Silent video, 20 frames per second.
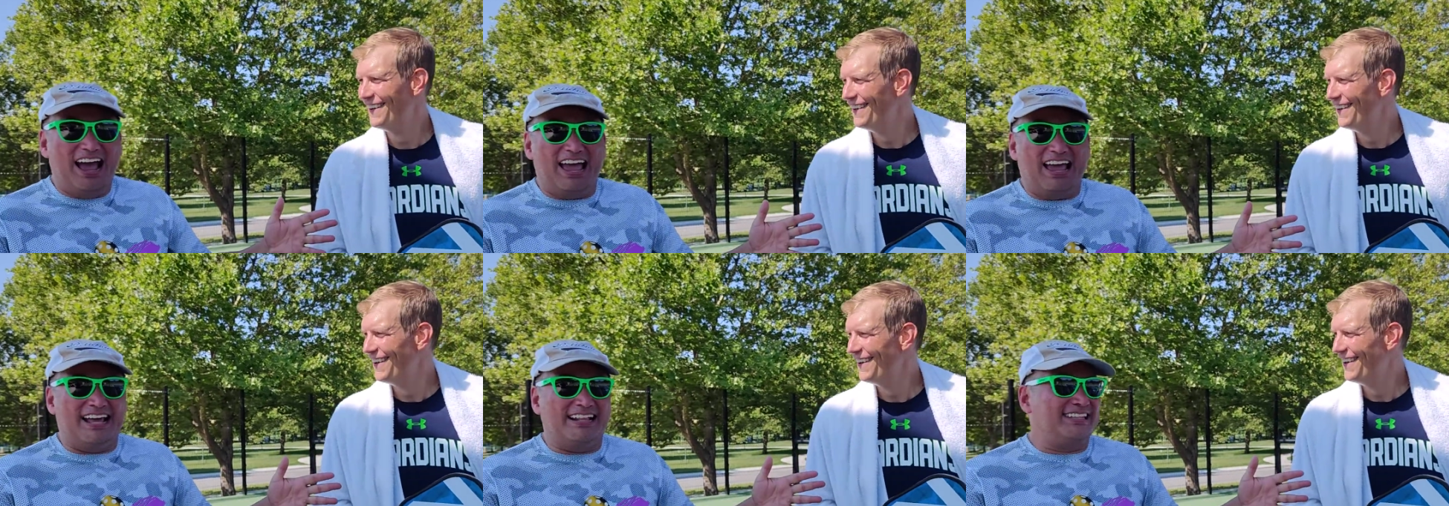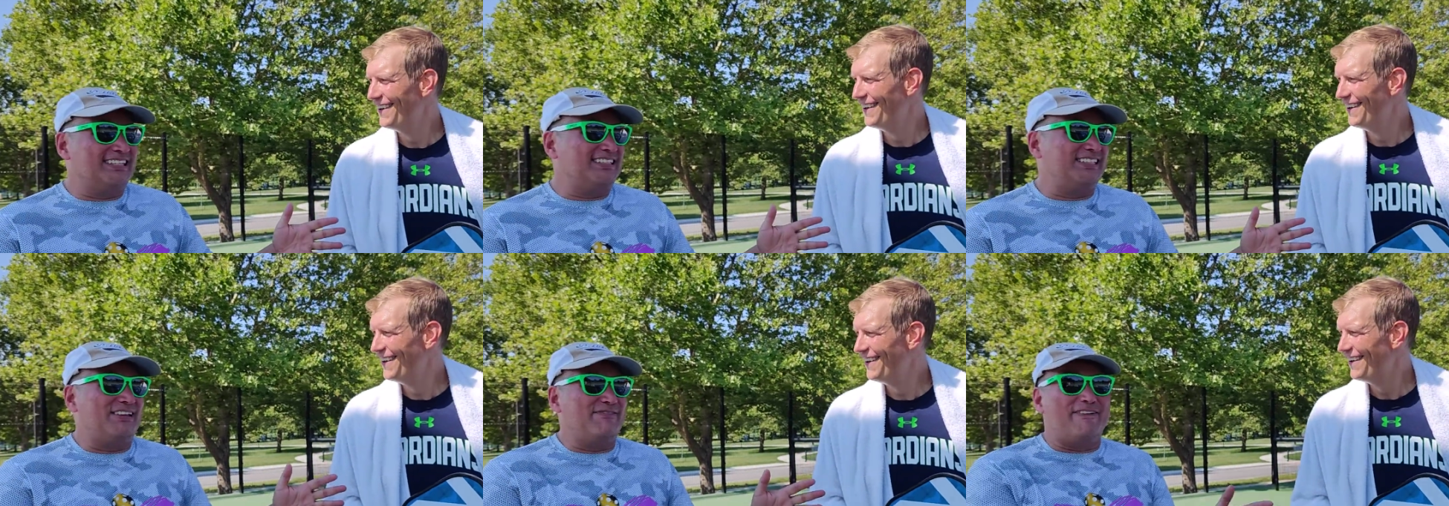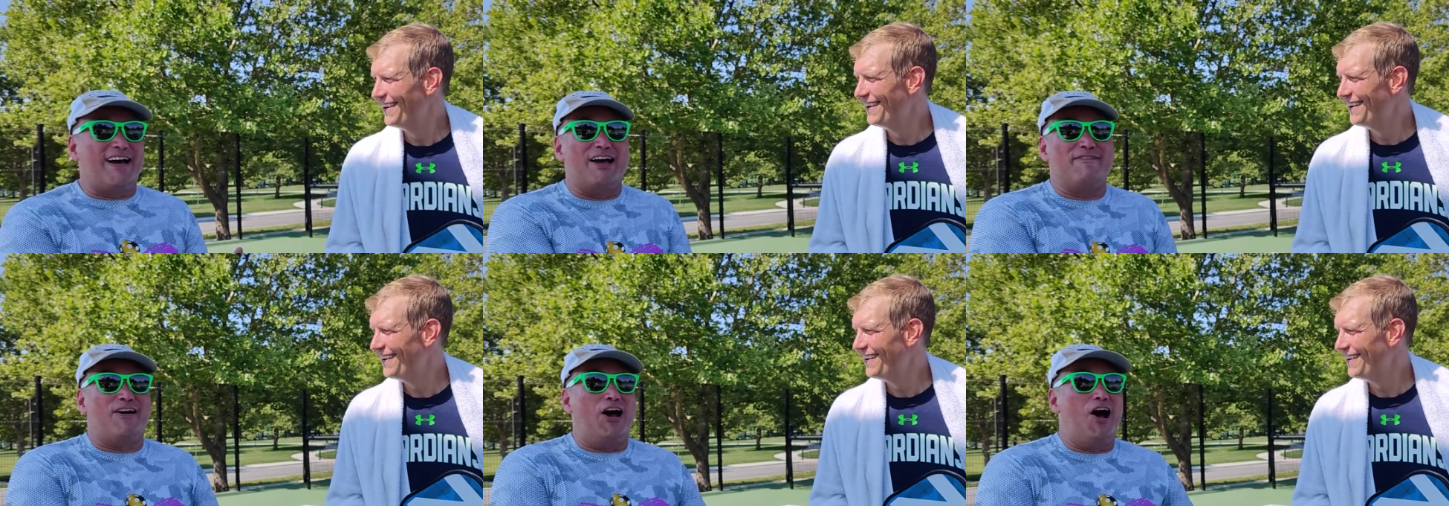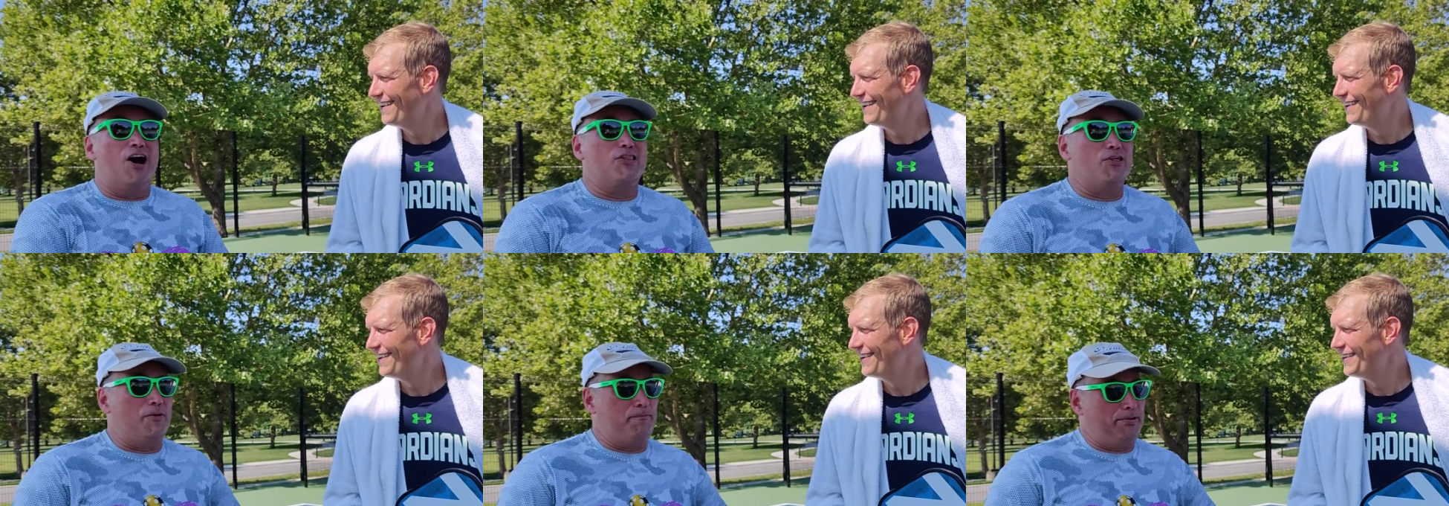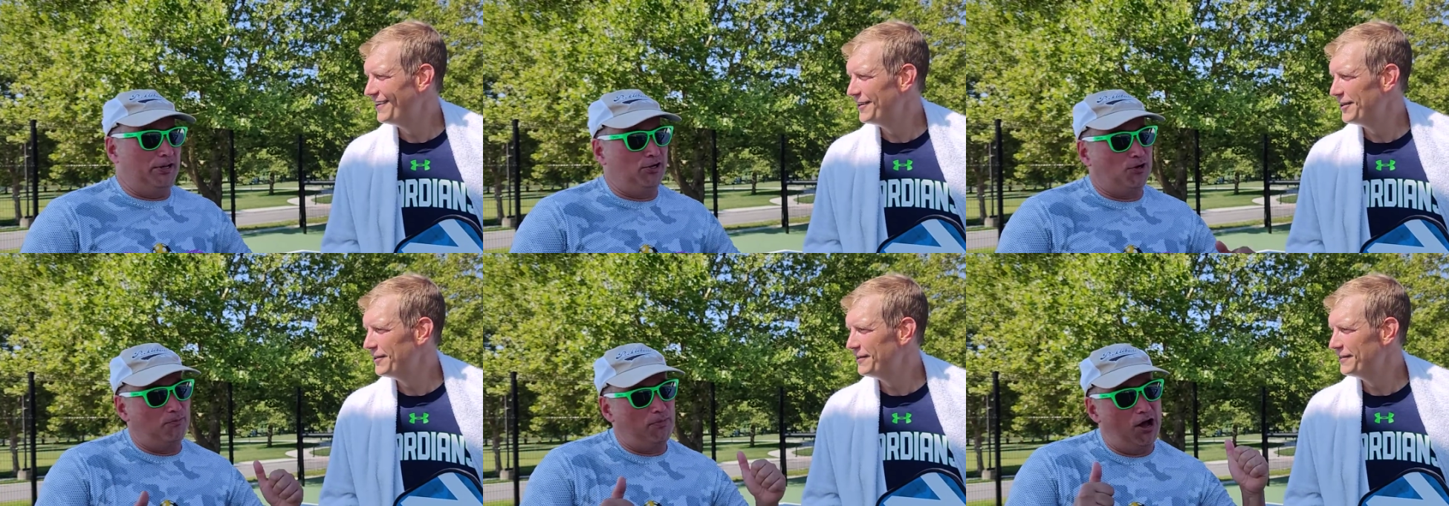Speaker 1: and the Z5, all our
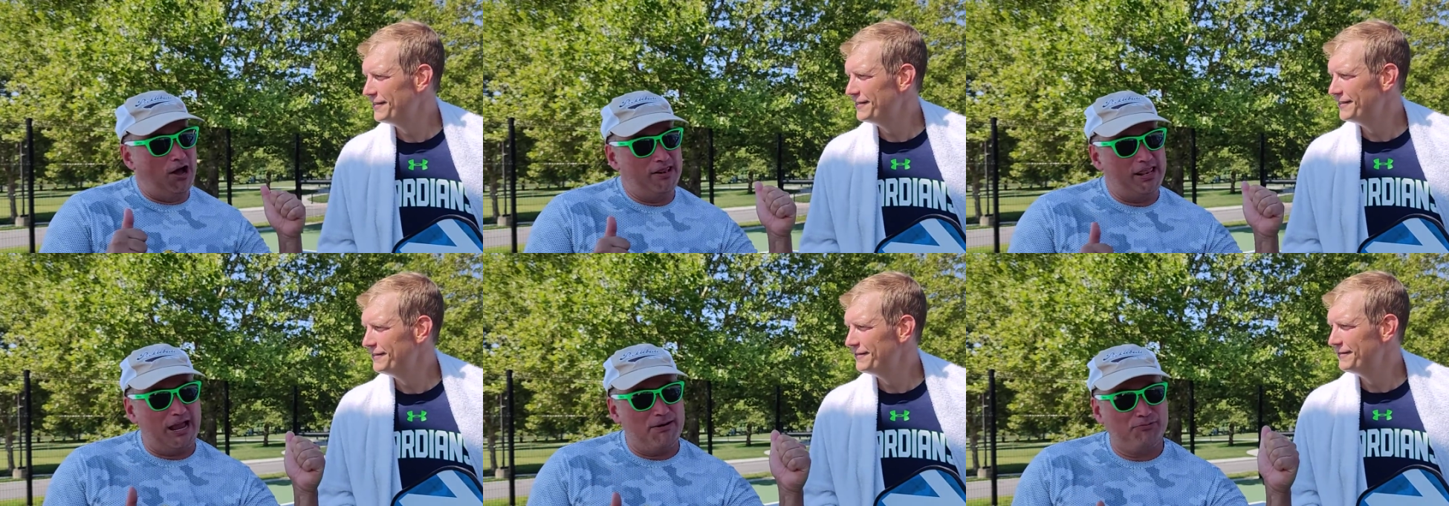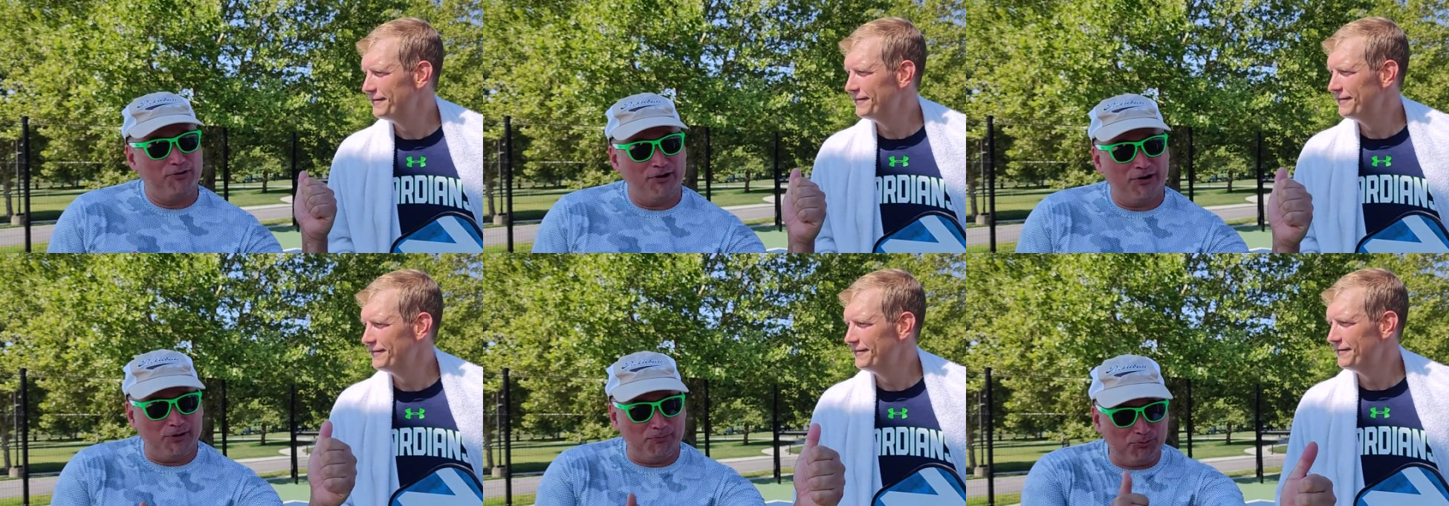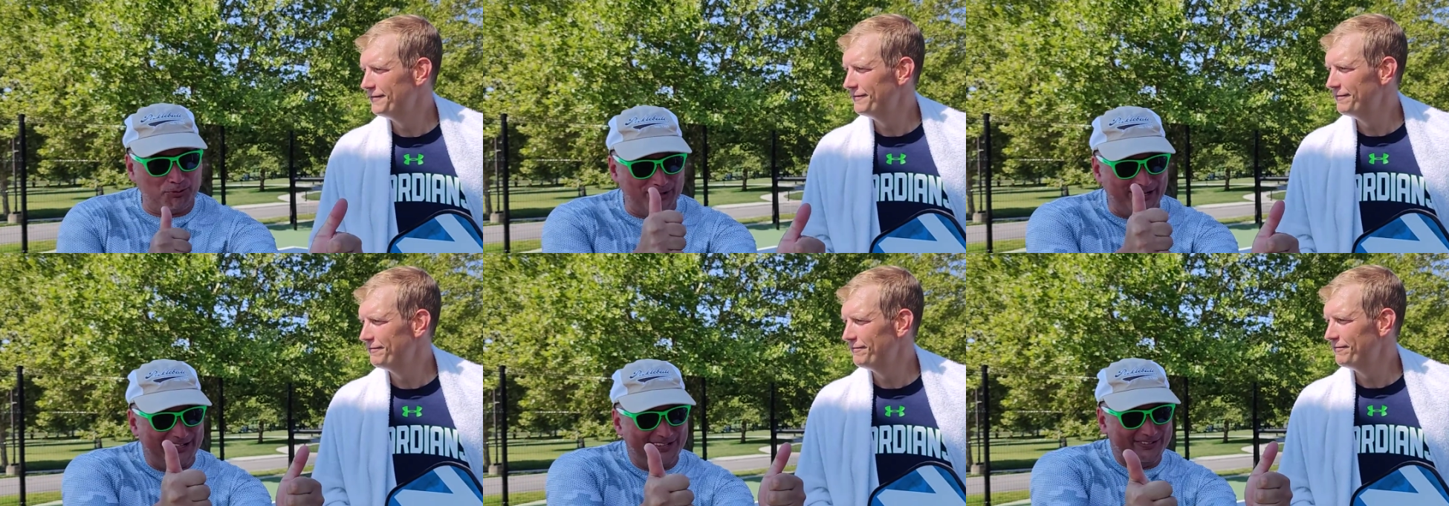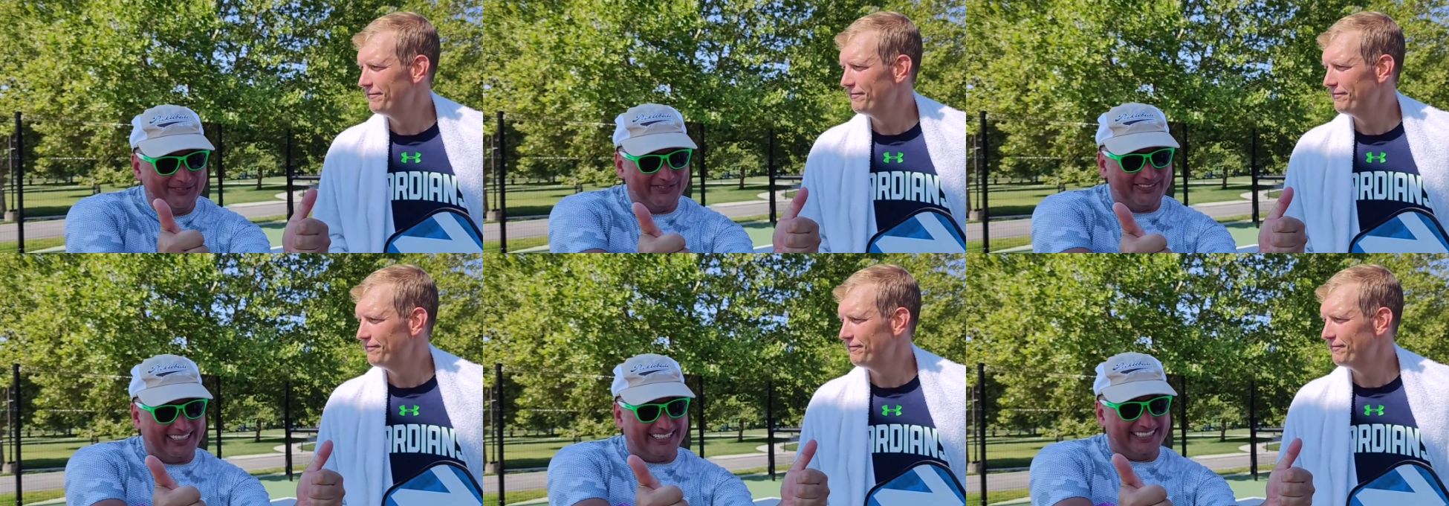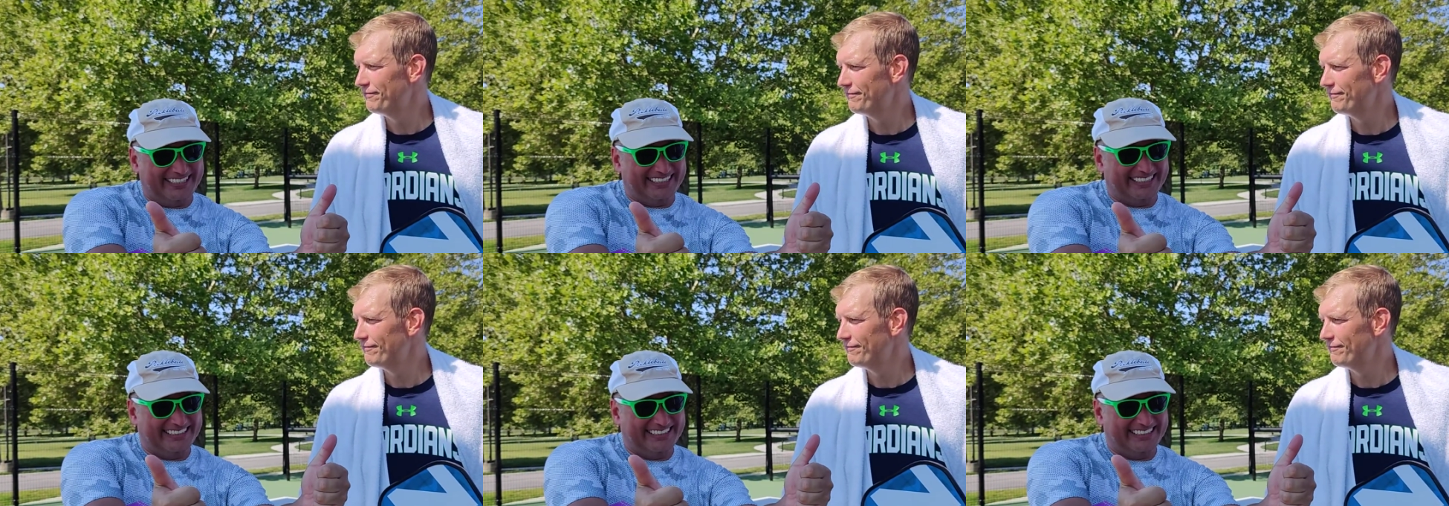pickleball librarian approved.